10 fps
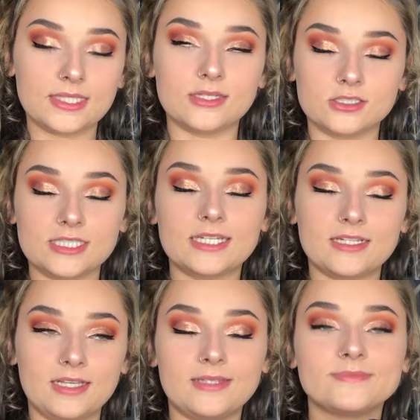Gilded
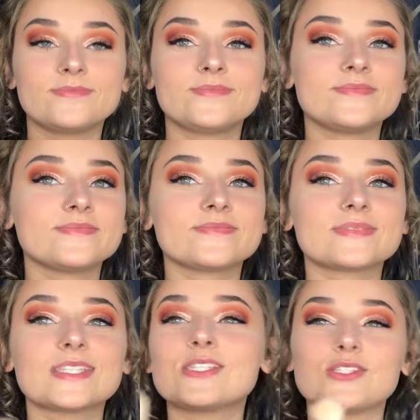Honey.
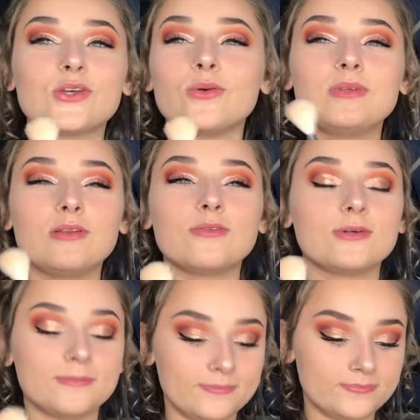It's so
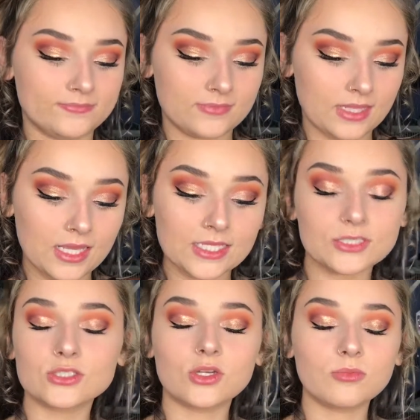beautiful,
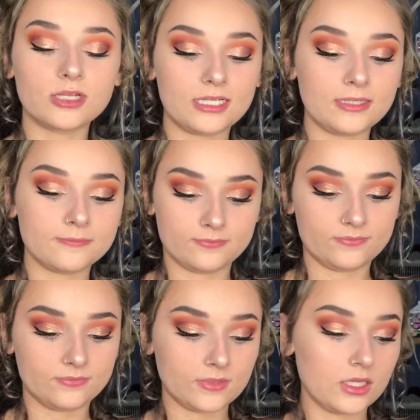so pretty,
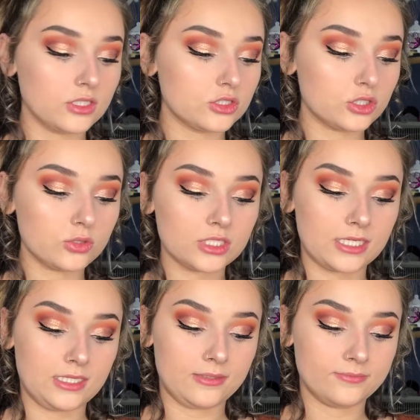so
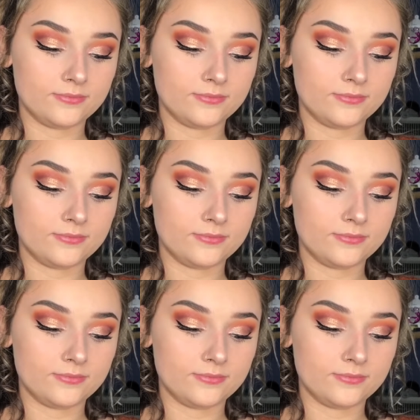shiny.